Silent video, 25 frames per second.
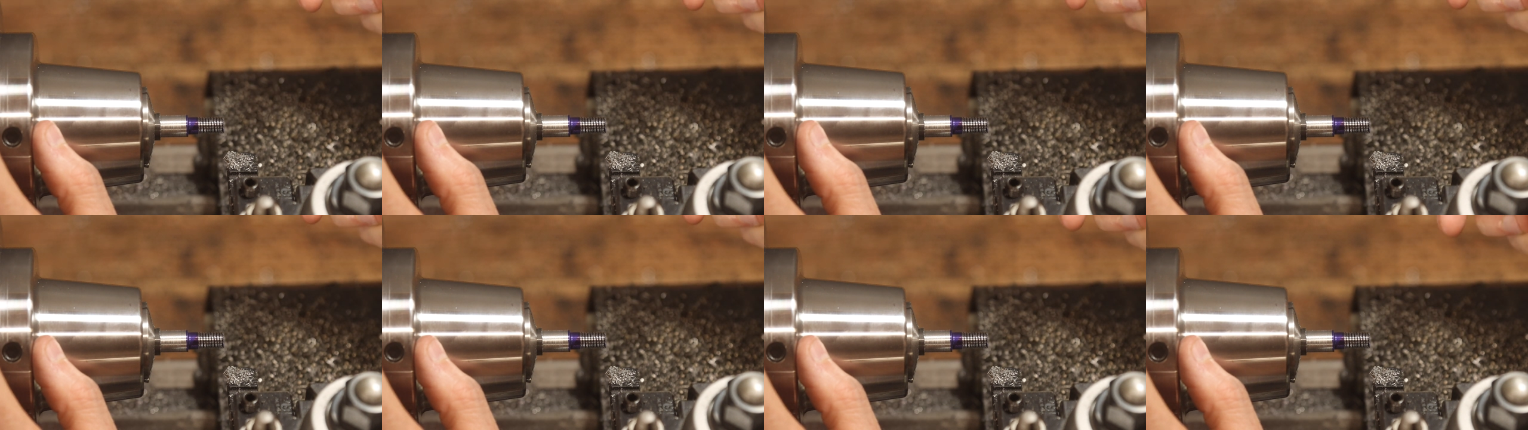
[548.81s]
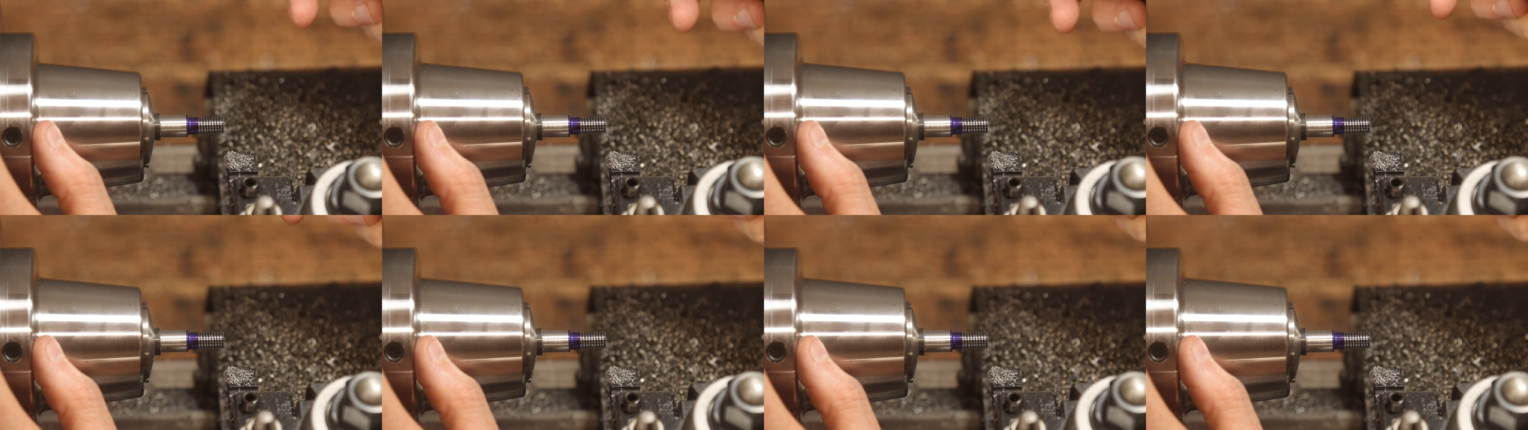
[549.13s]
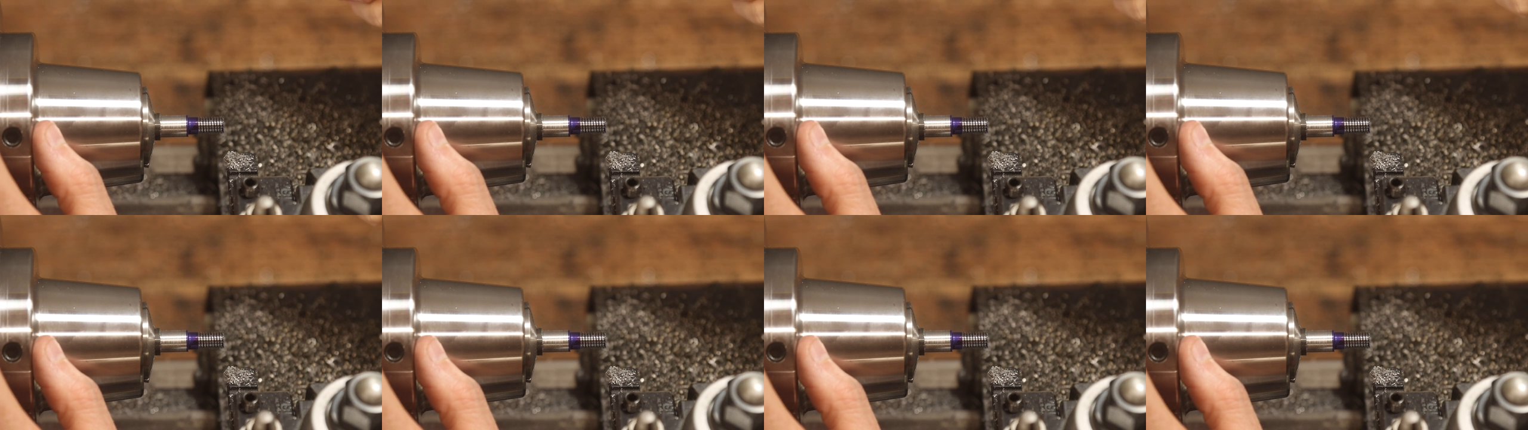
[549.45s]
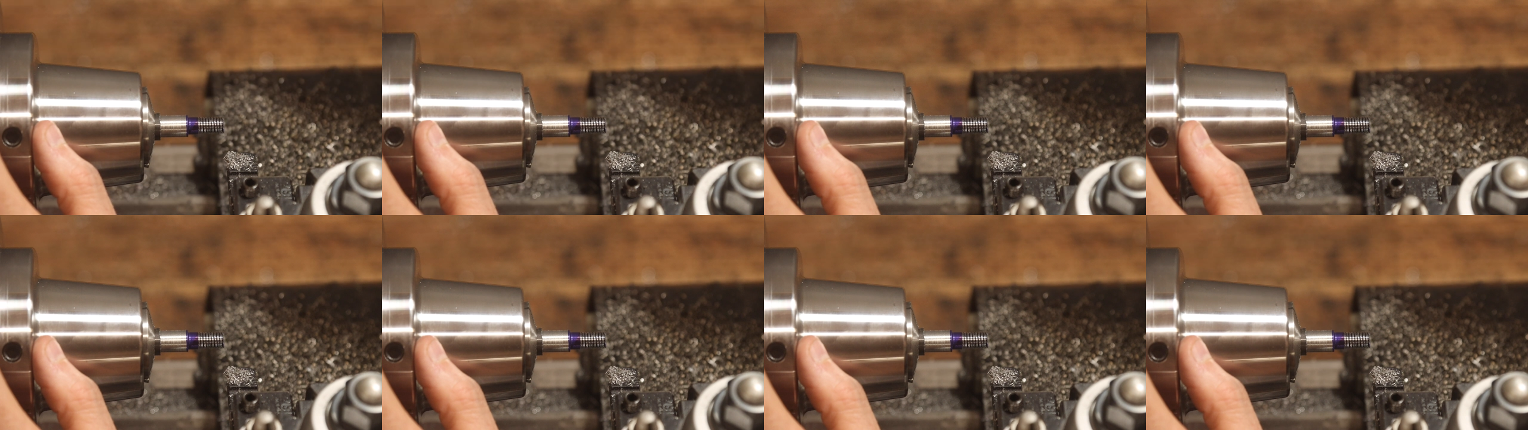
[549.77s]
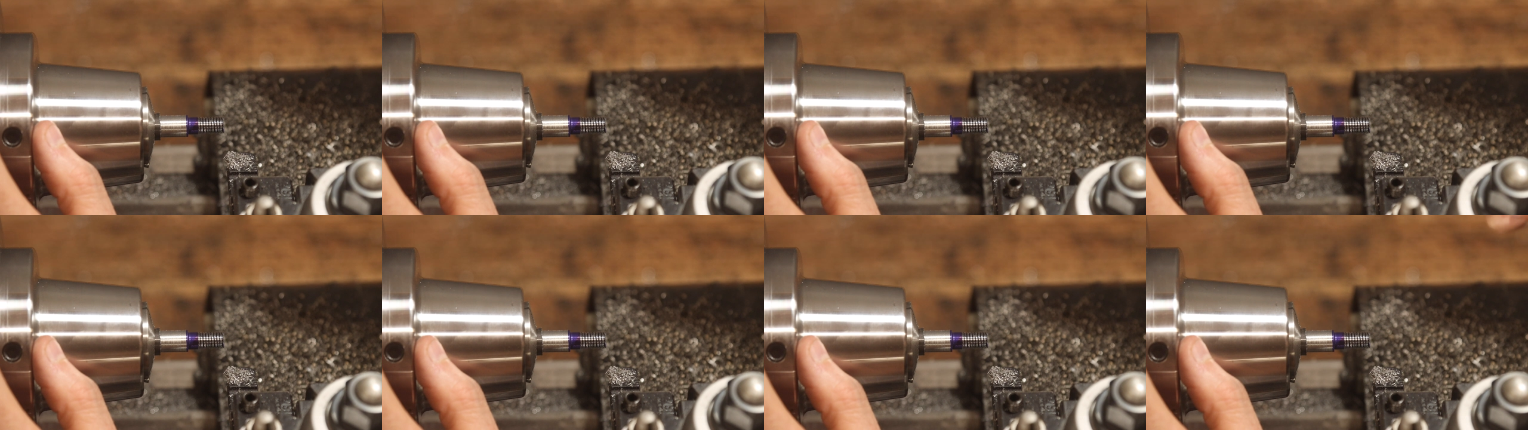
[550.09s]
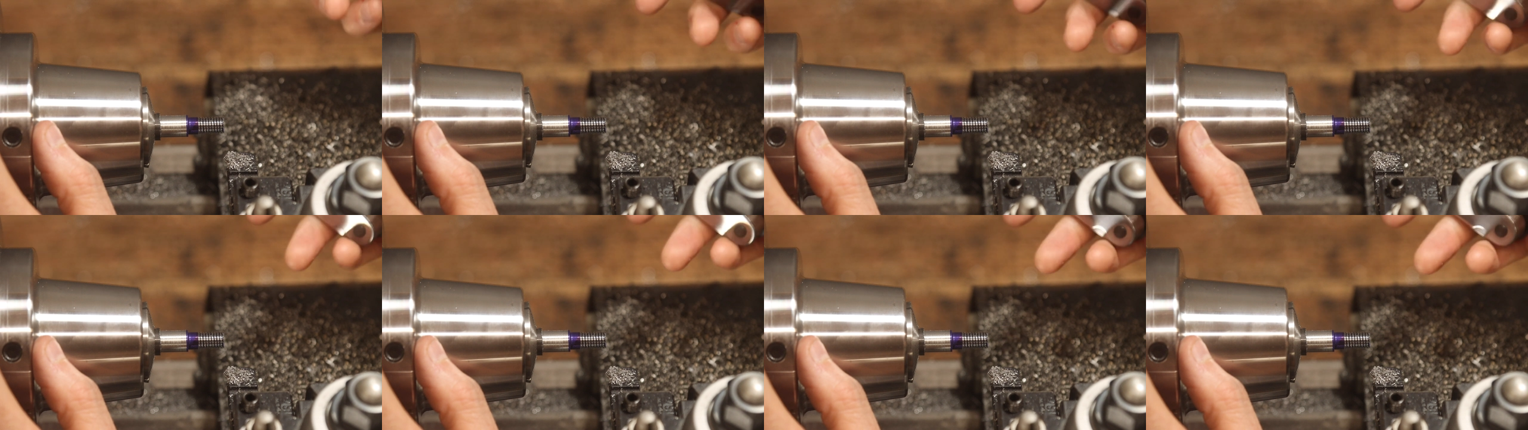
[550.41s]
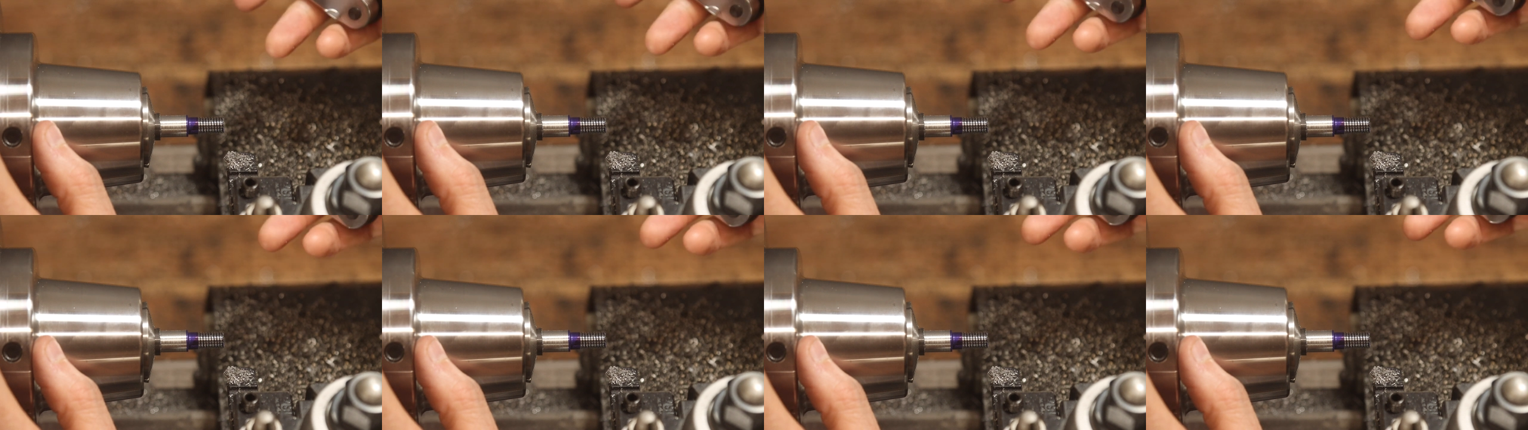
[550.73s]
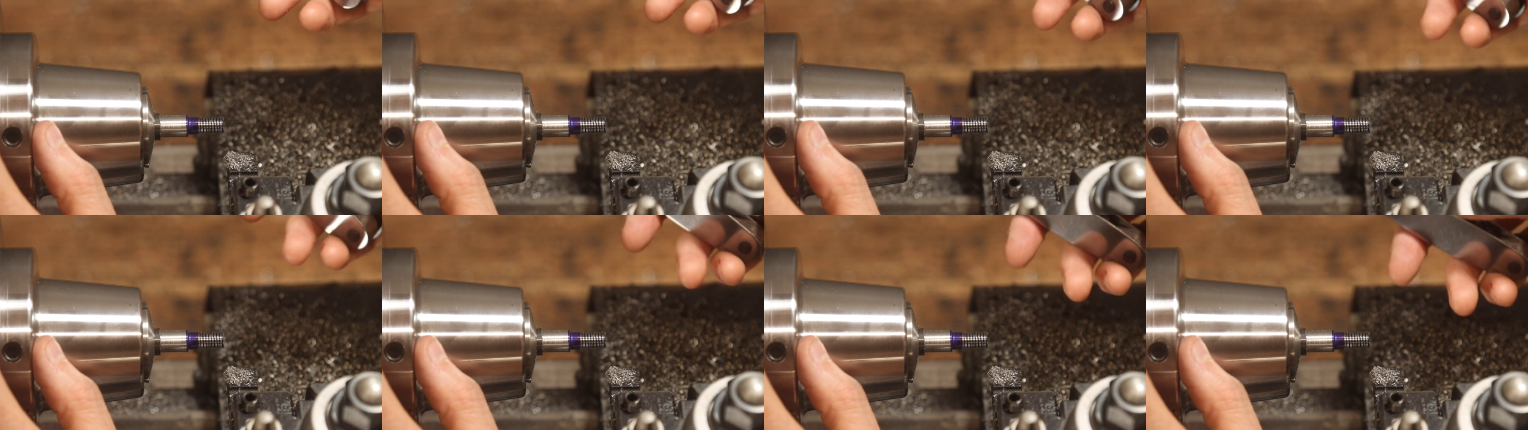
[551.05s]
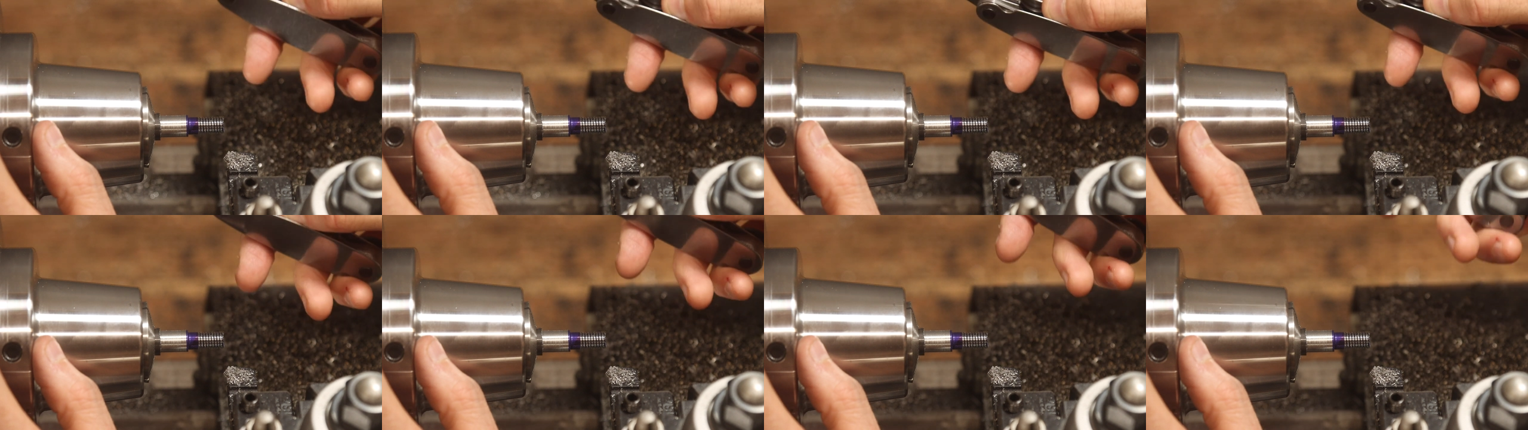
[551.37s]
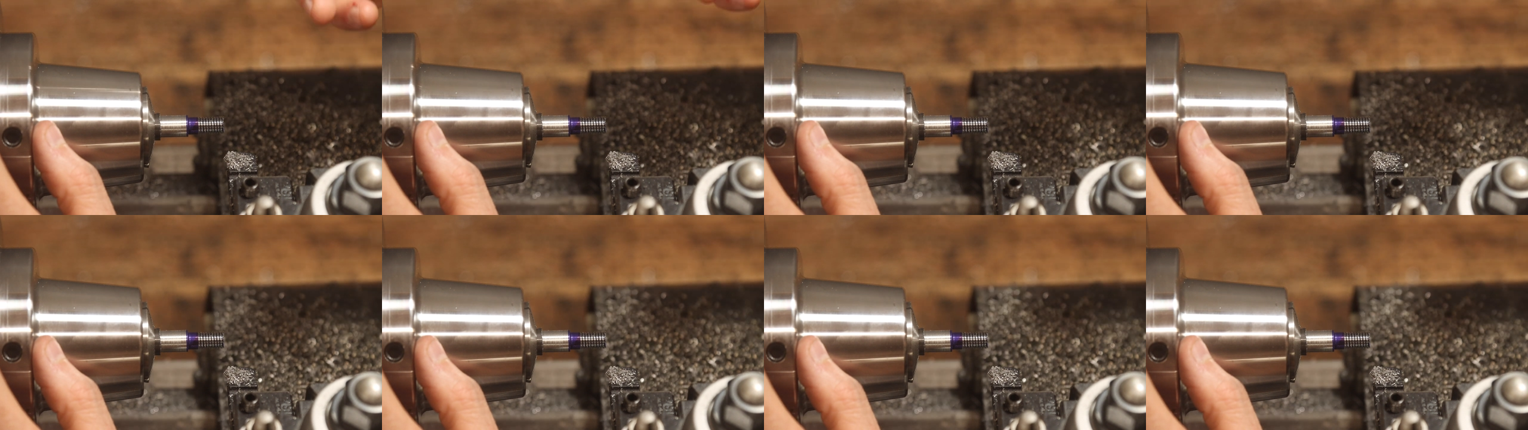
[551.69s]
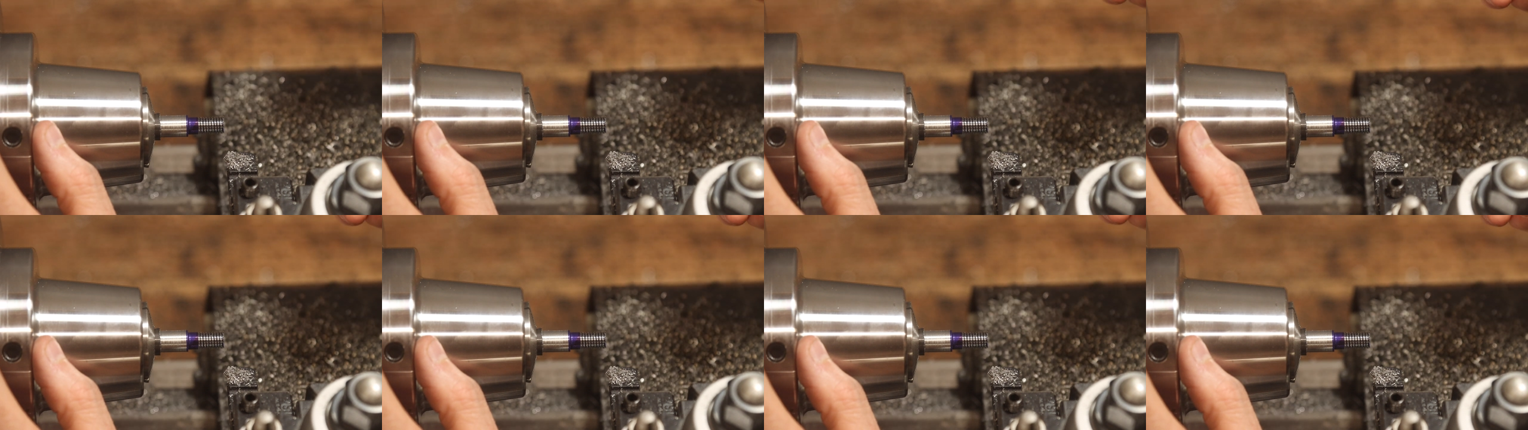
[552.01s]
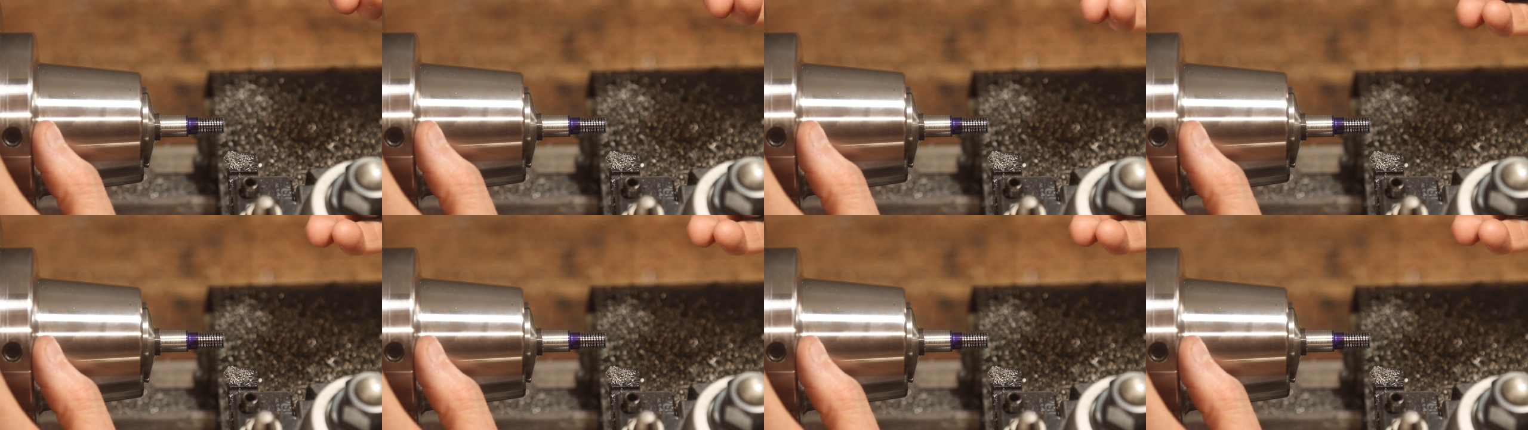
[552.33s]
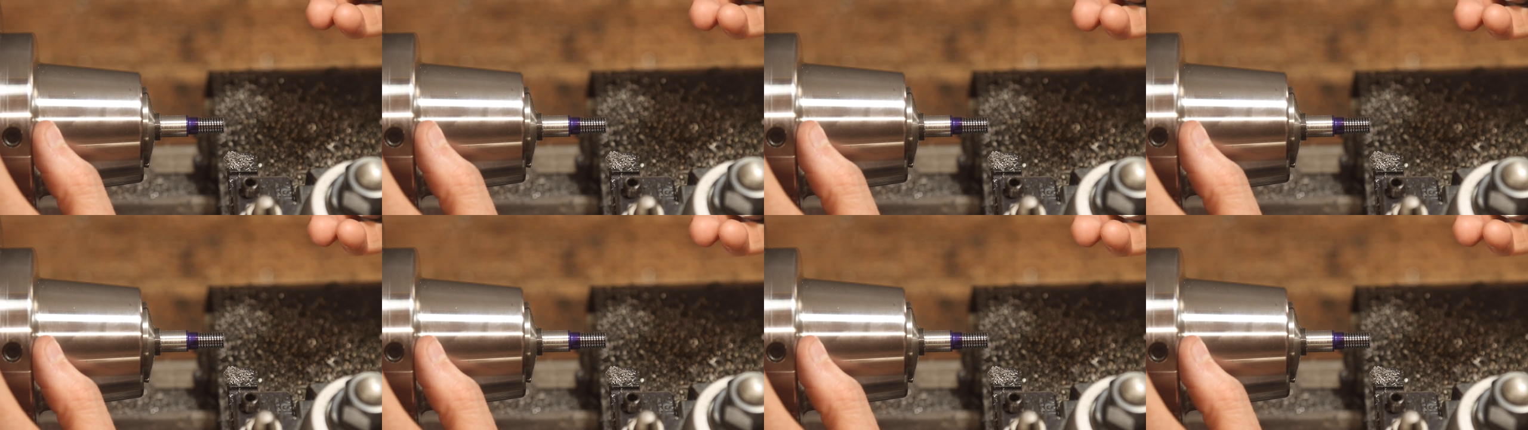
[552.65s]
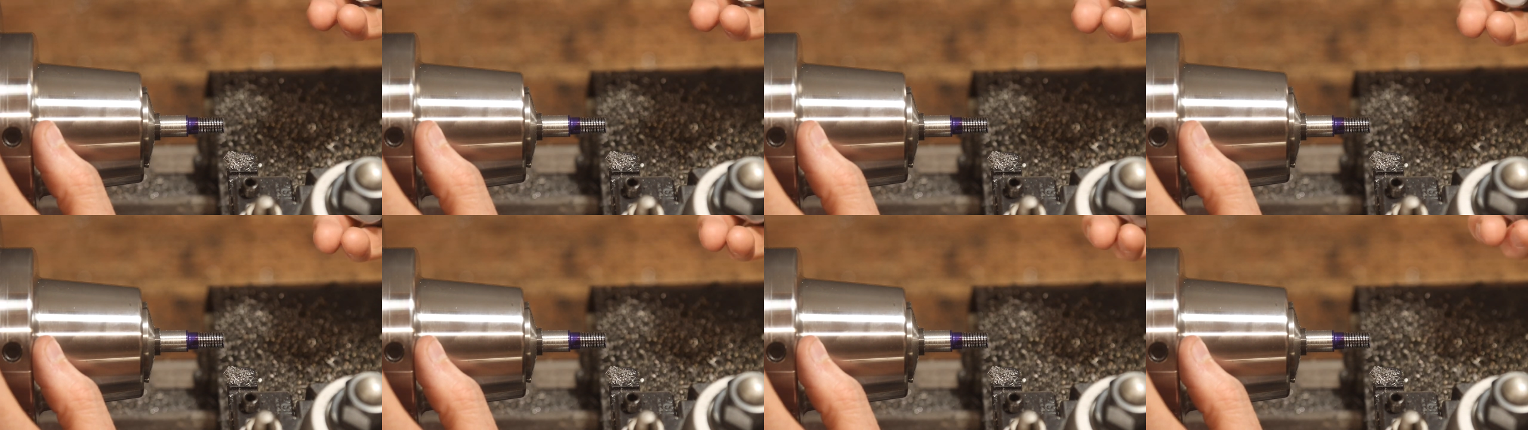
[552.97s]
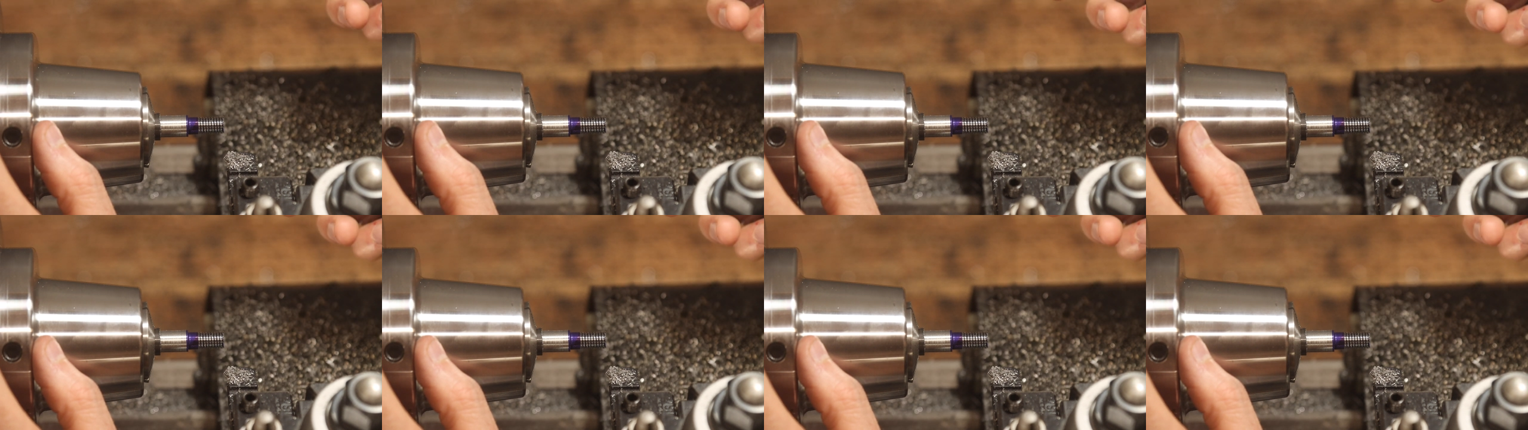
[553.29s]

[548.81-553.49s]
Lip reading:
[unreadable: no face in view]